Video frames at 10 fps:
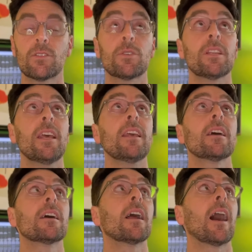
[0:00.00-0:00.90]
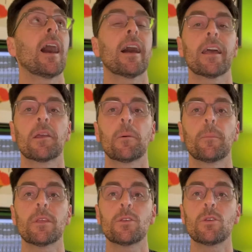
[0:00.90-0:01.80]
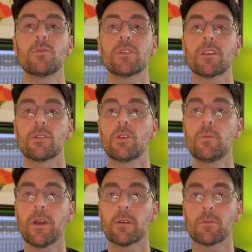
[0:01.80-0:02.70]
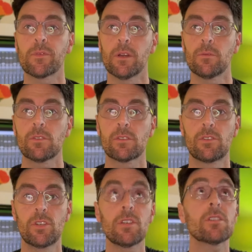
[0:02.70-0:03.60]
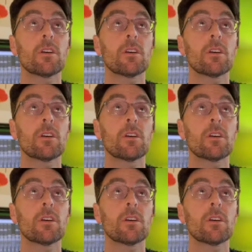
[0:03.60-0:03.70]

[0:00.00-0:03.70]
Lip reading: today I am using two microphones just